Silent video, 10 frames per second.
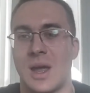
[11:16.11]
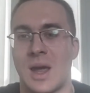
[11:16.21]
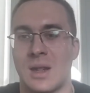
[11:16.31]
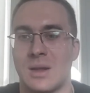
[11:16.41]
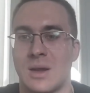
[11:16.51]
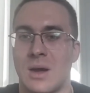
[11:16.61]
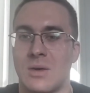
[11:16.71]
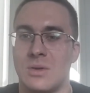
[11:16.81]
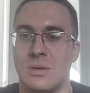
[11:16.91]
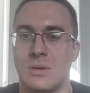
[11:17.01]
and
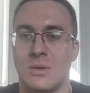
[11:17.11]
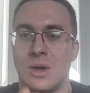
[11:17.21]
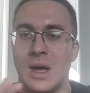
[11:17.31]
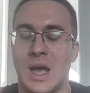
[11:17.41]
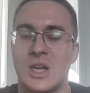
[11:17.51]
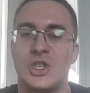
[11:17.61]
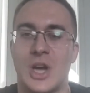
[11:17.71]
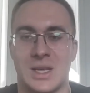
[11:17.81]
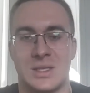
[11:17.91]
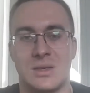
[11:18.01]
how you
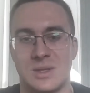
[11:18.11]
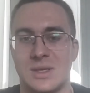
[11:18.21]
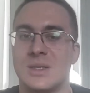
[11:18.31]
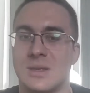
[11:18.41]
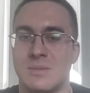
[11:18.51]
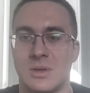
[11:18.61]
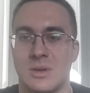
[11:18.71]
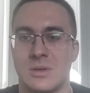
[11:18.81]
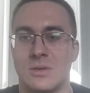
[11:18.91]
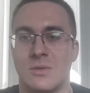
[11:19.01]
adjust your system in
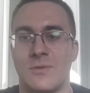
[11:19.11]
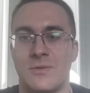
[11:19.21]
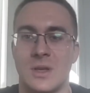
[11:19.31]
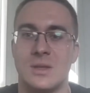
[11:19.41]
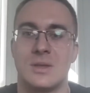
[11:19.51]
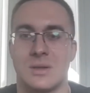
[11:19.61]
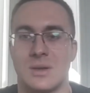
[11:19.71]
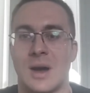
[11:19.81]
order to fit